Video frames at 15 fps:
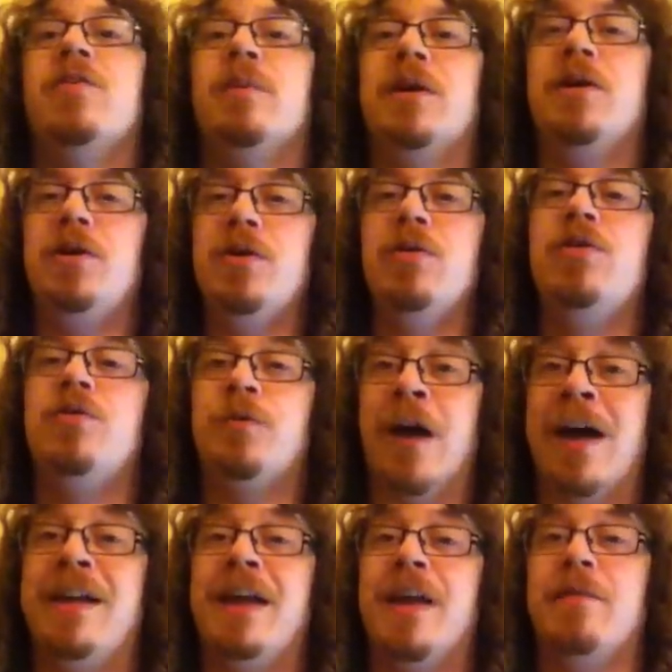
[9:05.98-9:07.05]
There's been a huge
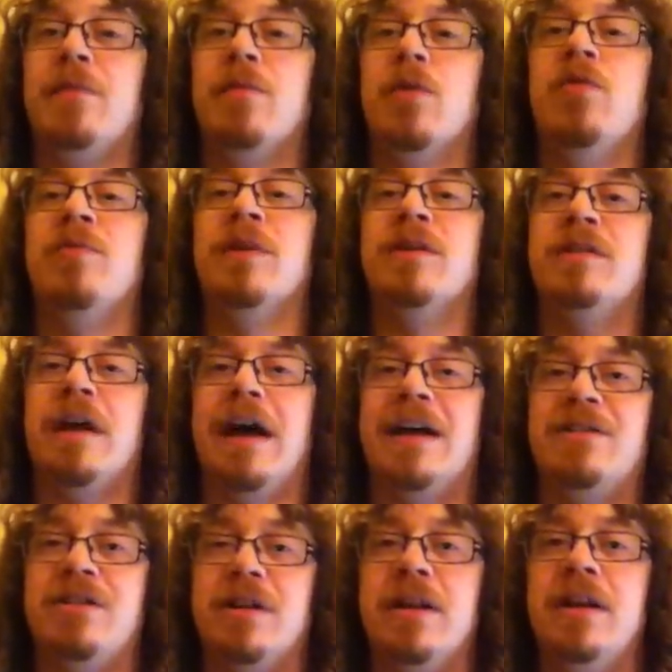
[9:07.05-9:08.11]
fan gaming movement to
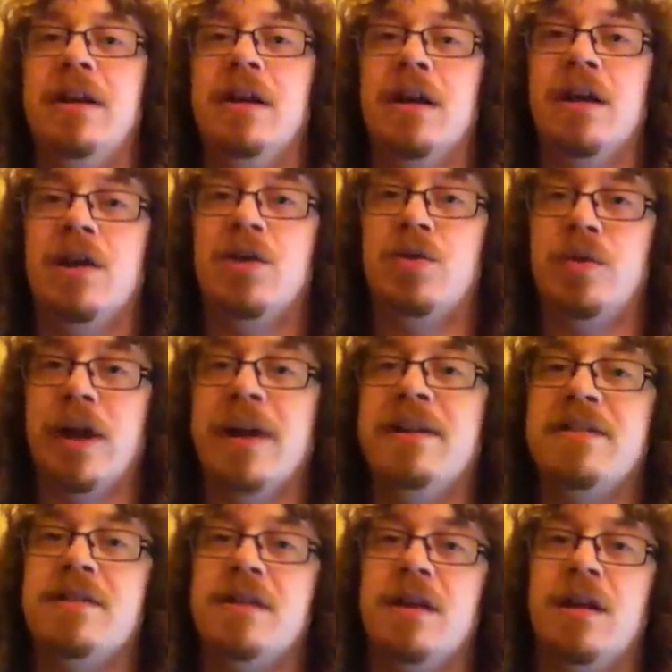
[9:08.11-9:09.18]
actually
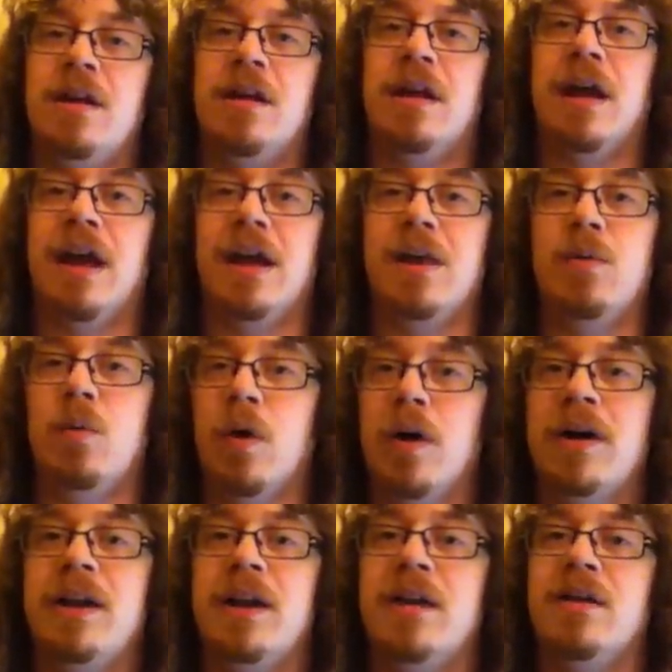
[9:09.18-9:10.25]
create a
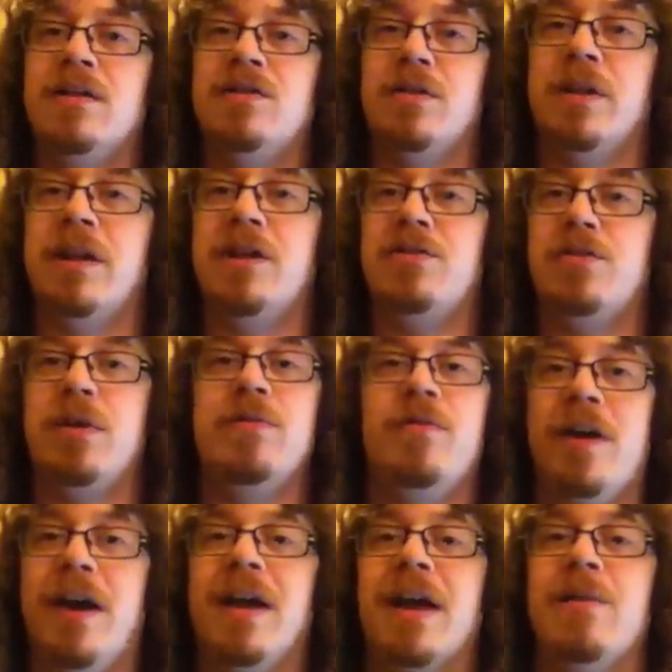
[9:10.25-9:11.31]
working Sonic
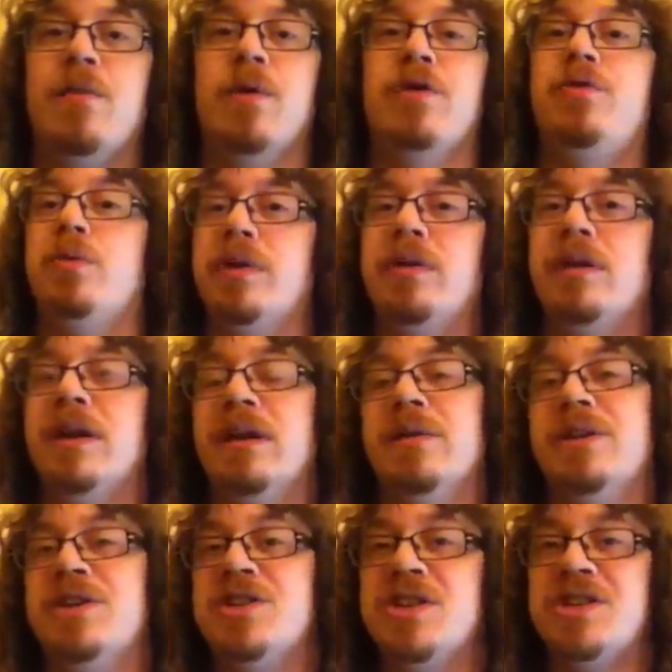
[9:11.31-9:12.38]
Extreme fan game,
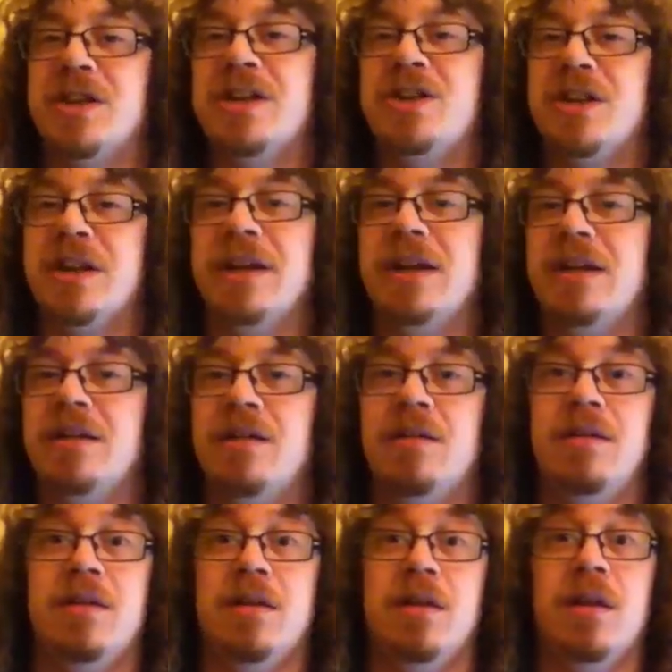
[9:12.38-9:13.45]
which is essentially
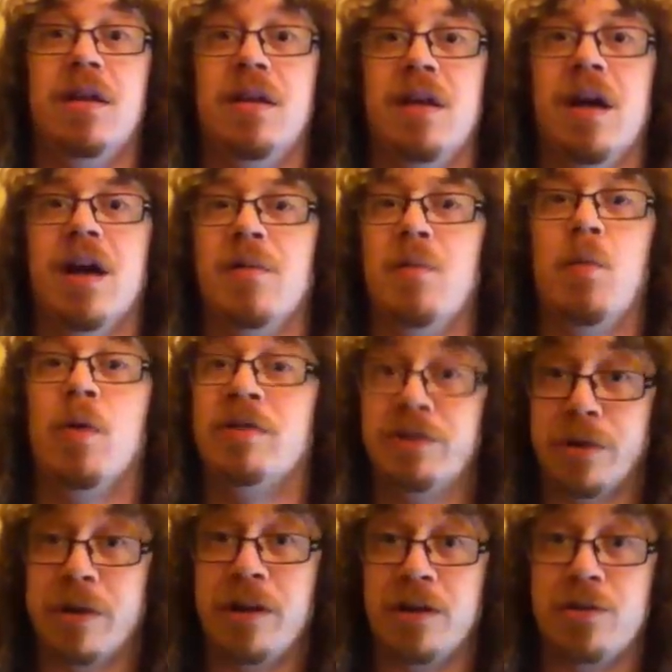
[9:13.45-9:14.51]

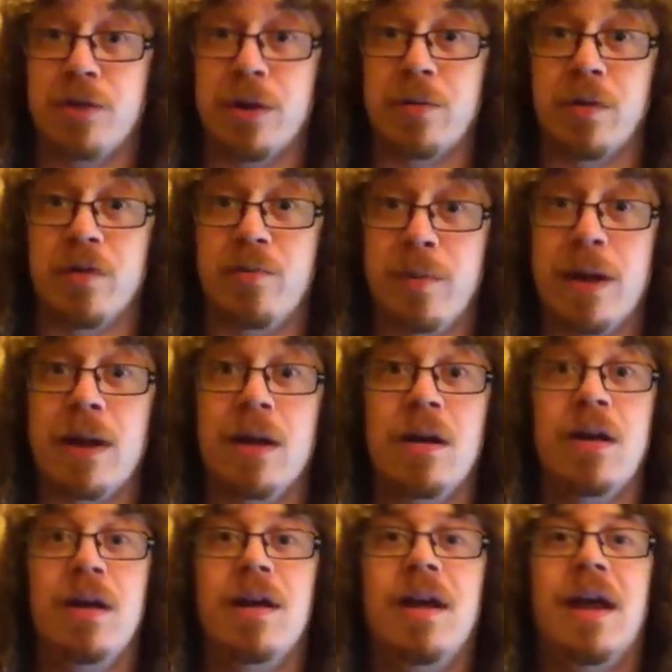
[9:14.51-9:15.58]
what Sonic Extreme would have been.
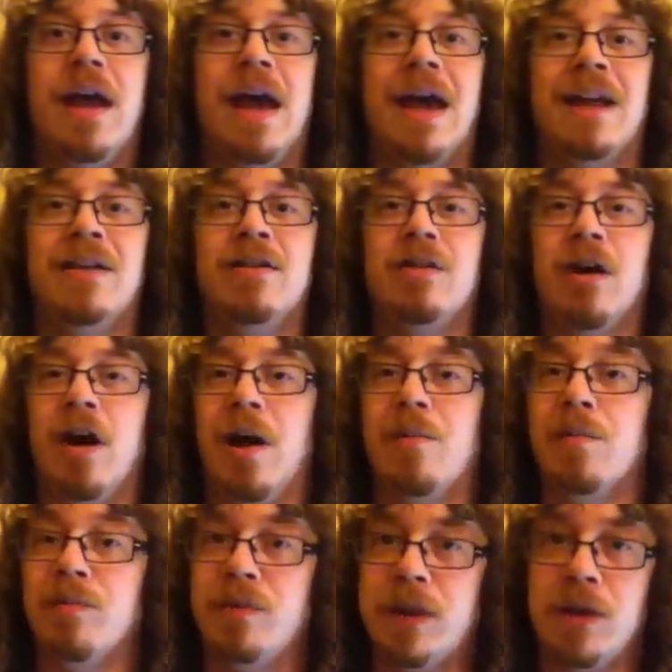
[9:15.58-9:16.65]
And
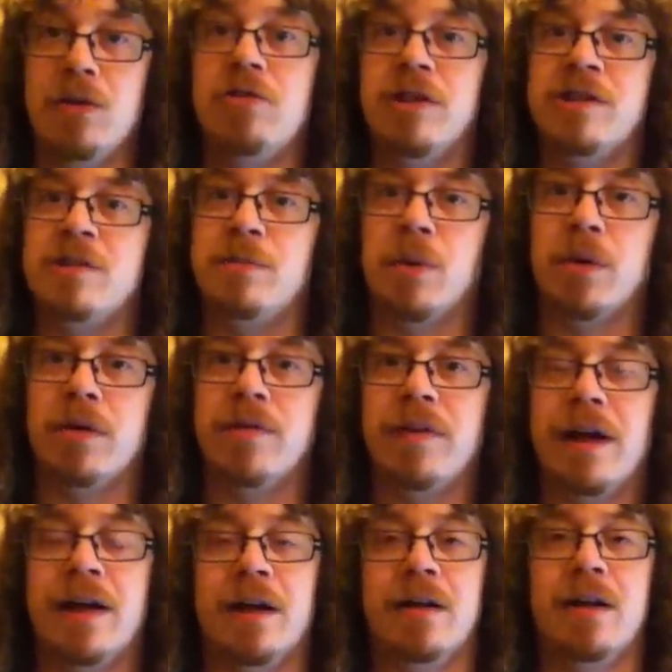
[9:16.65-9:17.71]
I'm hugely supportive
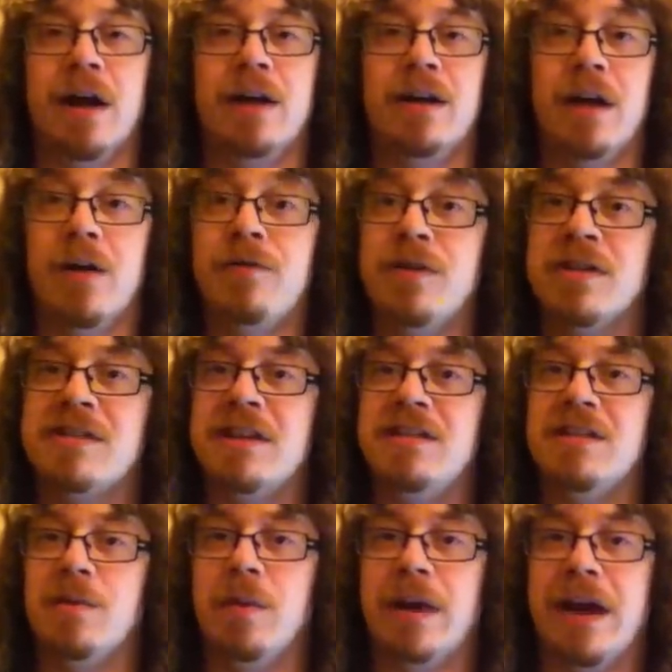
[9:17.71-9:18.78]
of that, and I'd love to
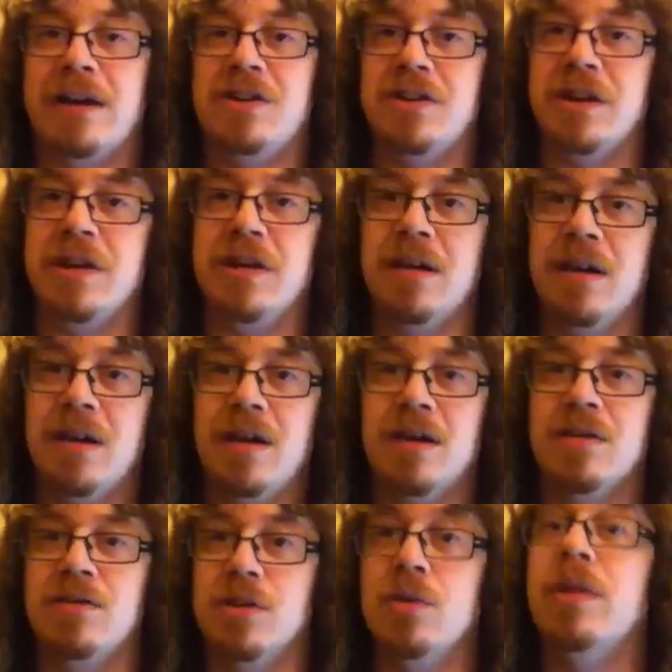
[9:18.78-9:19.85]
see someone actually
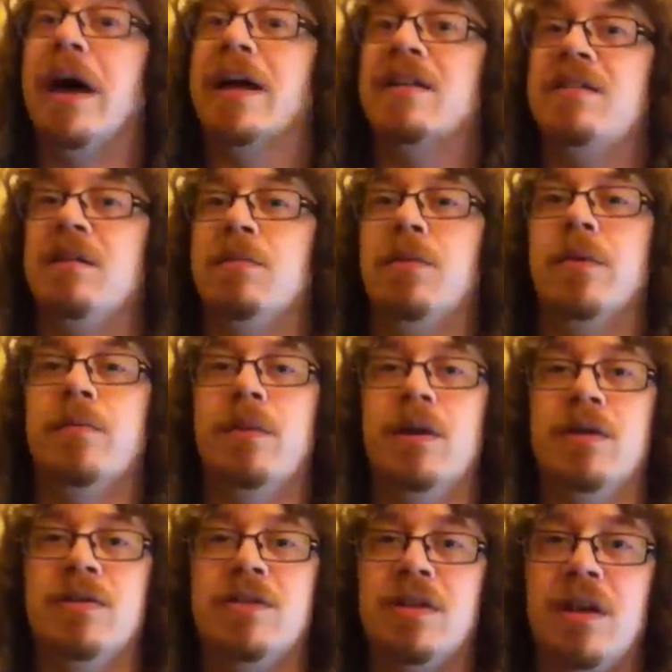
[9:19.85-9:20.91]
do that at some point,
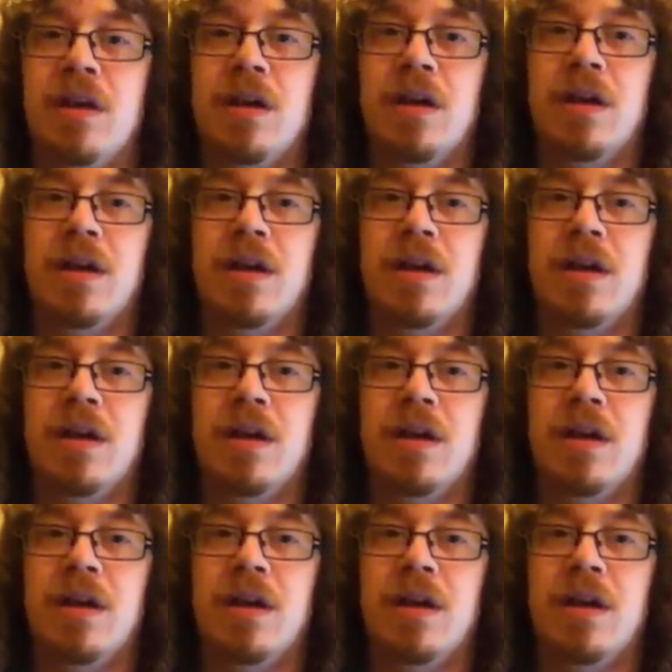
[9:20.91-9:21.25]
because